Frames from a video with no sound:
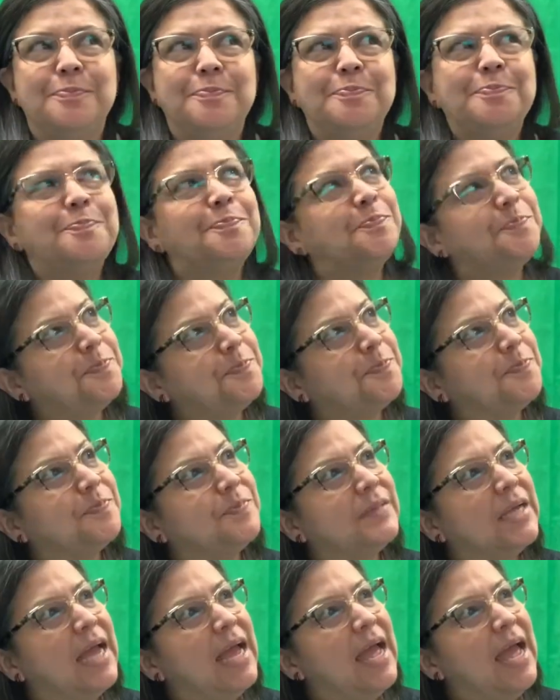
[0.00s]
hmm,
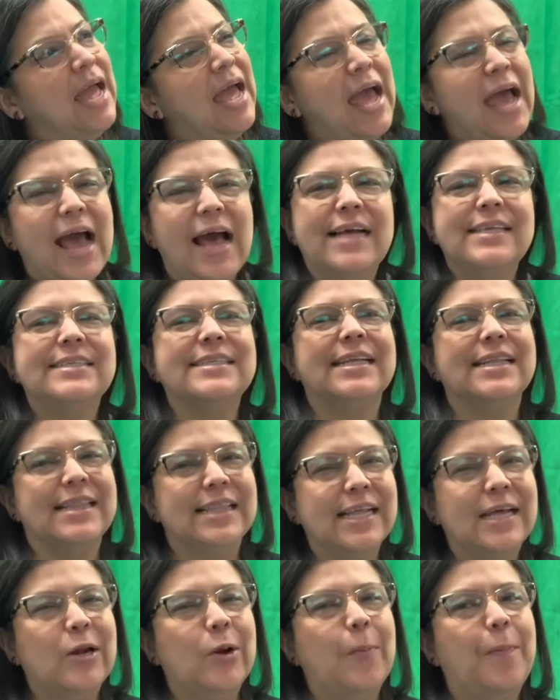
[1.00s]
has a
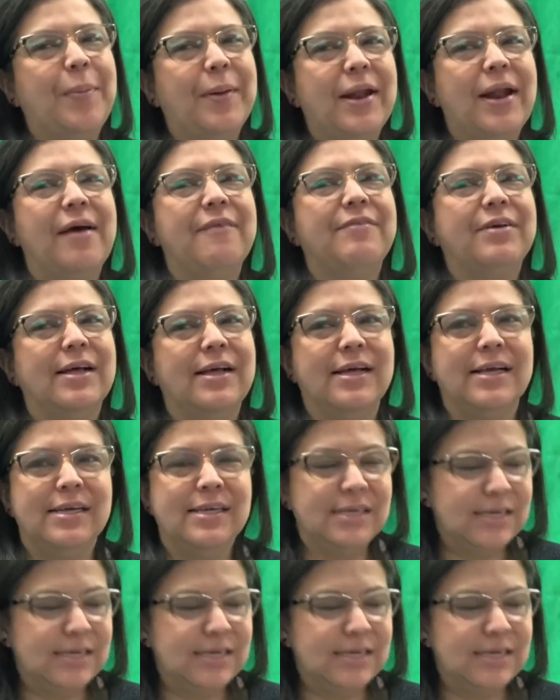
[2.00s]
little bit of a